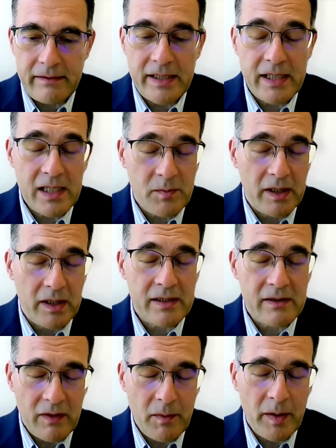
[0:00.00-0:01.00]
this has been
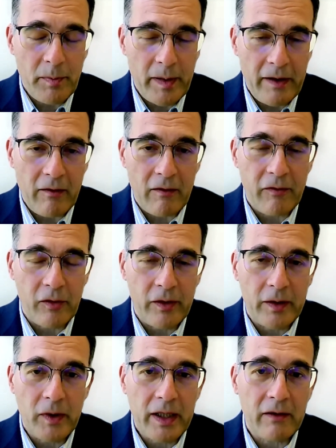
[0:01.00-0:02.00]
extremely powerful,
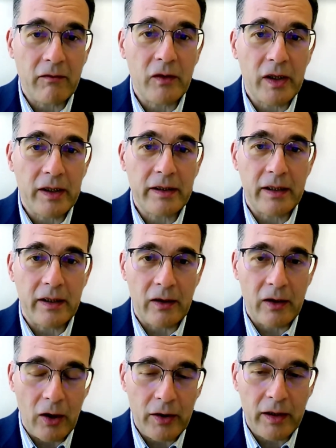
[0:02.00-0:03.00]
and we have learned a
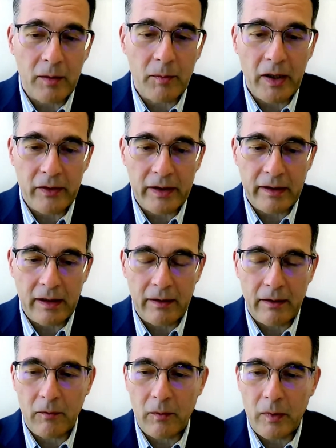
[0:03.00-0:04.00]
lot about
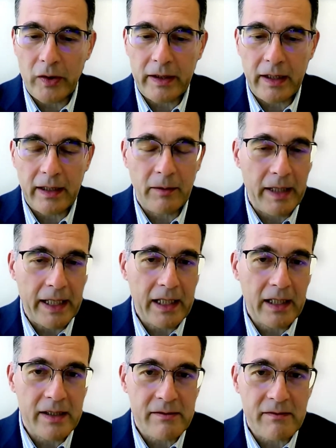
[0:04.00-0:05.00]
what are the
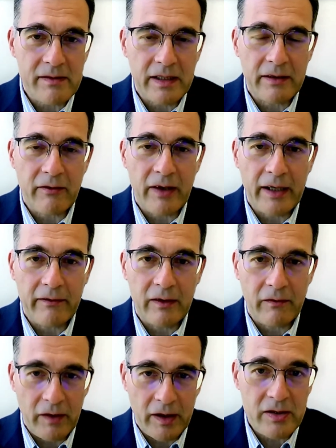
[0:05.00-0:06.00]
mechanisms that drive the
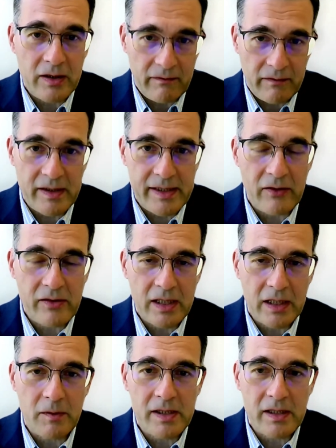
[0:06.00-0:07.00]
function of the cells
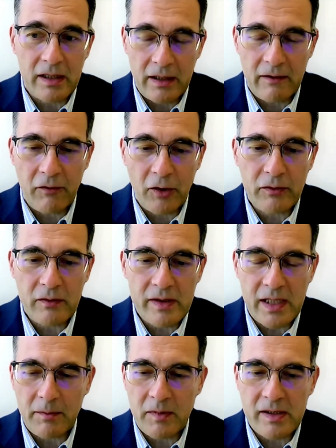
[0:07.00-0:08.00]
that we study, the
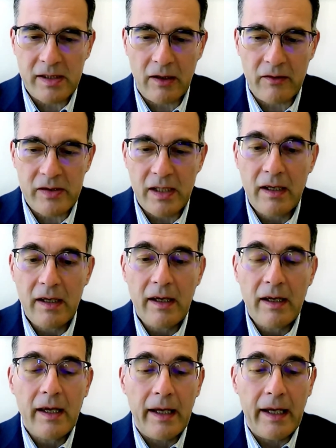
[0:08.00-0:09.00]
photoreceptor cells,
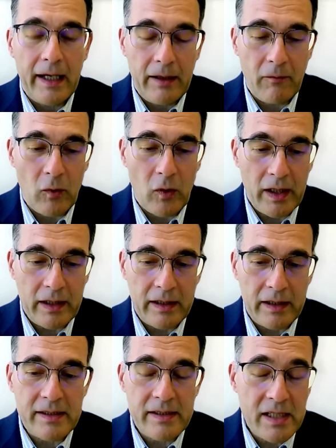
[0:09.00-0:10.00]
and what are the
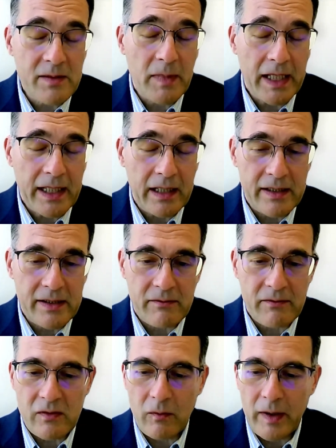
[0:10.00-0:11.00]
disease
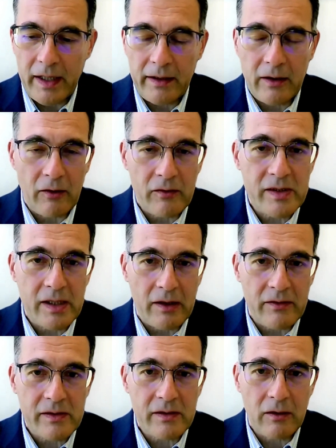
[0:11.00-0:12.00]
mechanisms when those
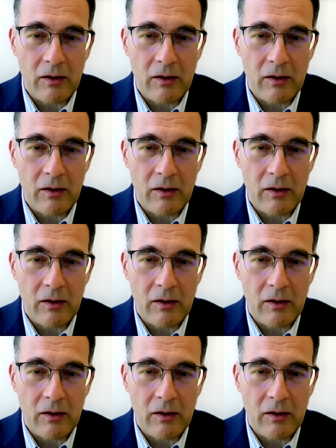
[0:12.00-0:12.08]
cells